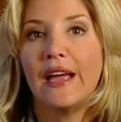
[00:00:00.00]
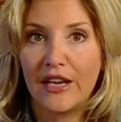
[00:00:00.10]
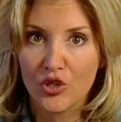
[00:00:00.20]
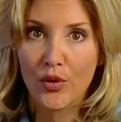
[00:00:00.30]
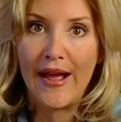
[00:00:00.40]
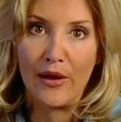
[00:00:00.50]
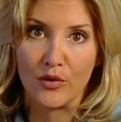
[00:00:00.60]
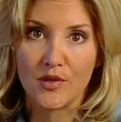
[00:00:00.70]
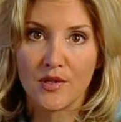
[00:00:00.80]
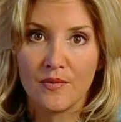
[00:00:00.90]
and your
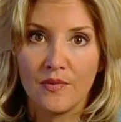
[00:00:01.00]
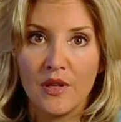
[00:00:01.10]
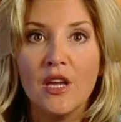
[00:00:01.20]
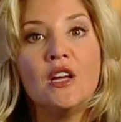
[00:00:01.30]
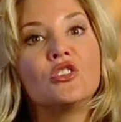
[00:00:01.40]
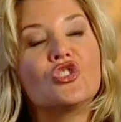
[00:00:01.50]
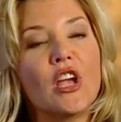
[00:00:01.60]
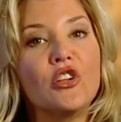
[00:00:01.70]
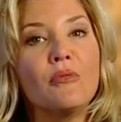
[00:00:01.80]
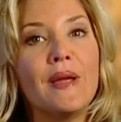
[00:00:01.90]
house. To
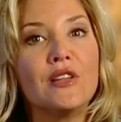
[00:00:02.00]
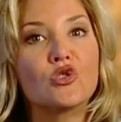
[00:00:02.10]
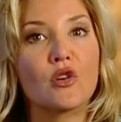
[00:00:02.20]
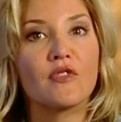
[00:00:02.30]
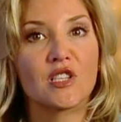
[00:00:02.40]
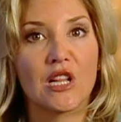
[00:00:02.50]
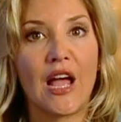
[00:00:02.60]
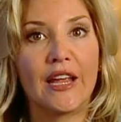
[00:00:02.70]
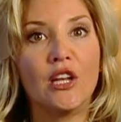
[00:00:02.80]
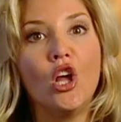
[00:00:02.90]
check your main service
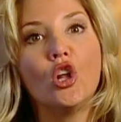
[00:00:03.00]
line,